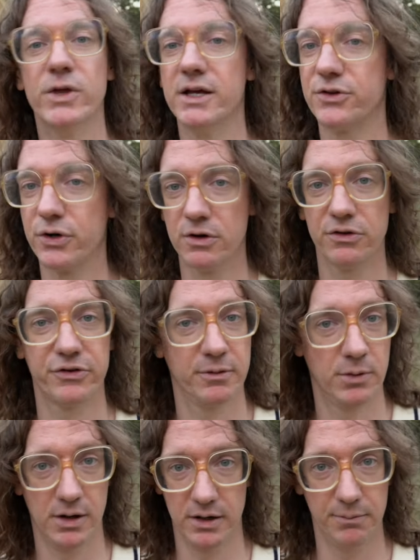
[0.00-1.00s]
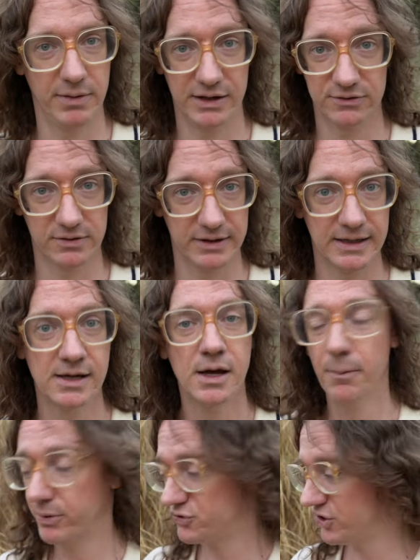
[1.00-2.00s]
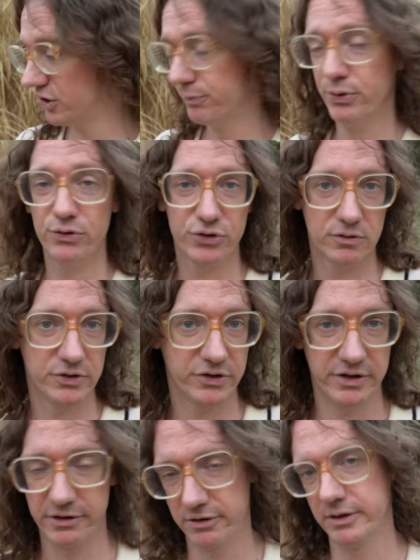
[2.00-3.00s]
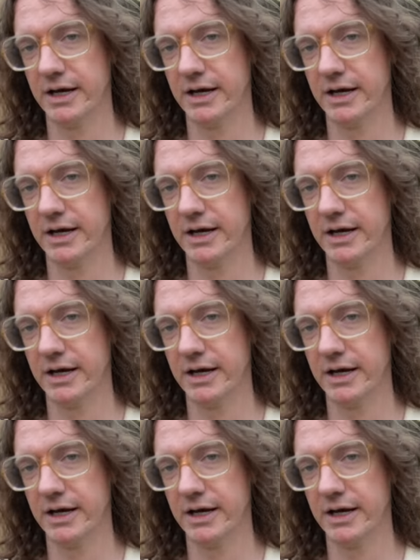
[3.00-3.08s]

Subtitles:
It turns him on immensely. Pacino pulls over De Niro,